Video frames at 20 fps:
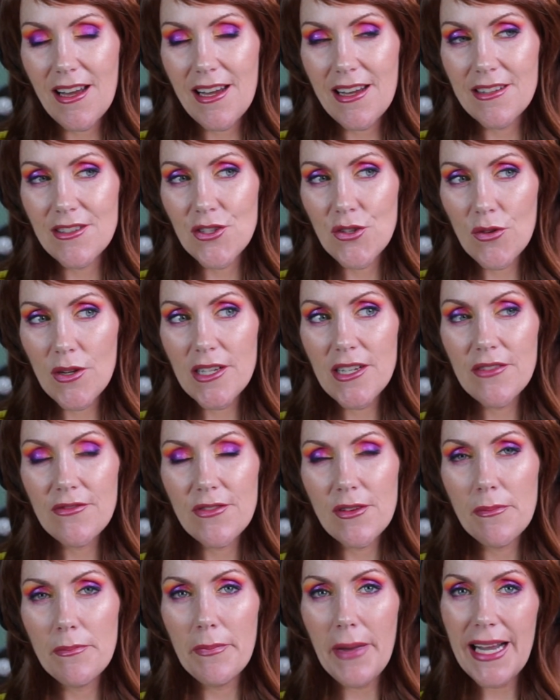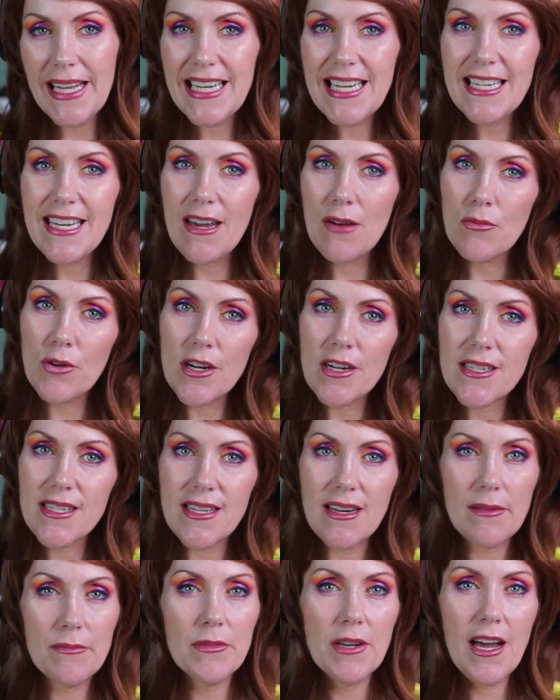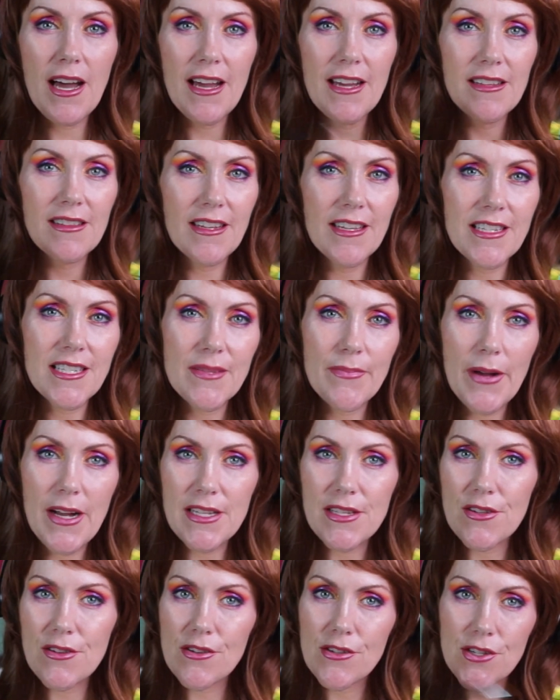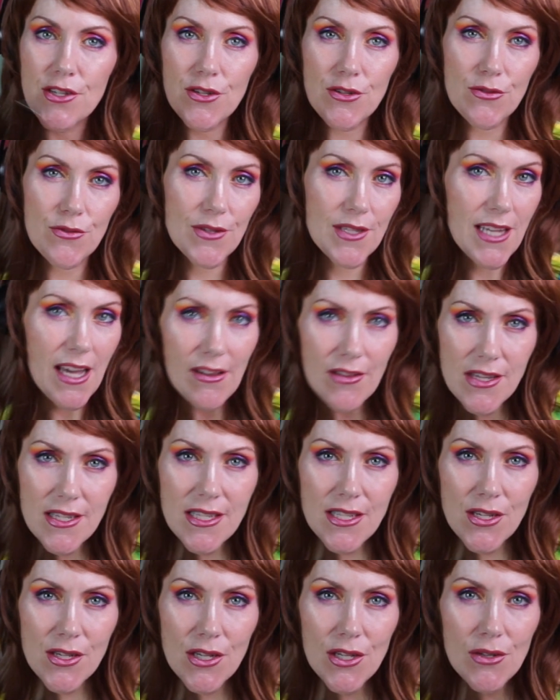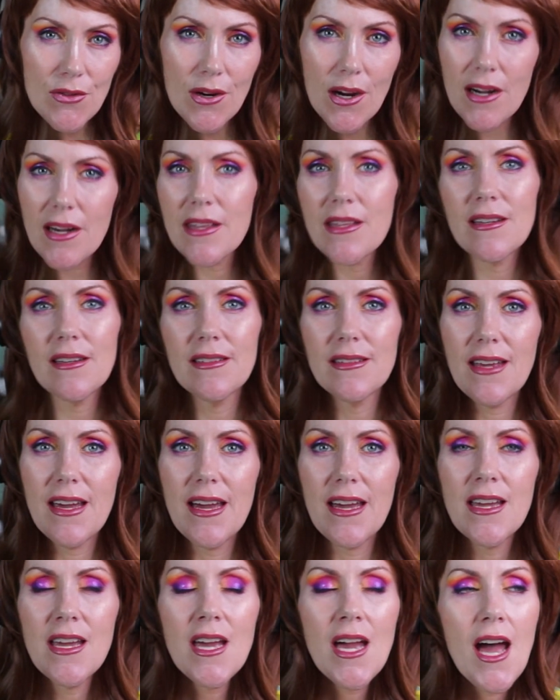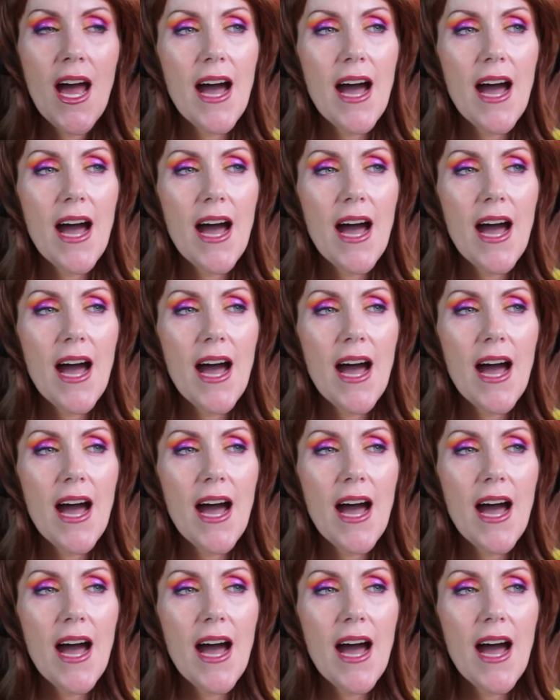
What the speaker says: I joined it from Mighty Networks, and I'm not sponsored to sell this to you or anything like that.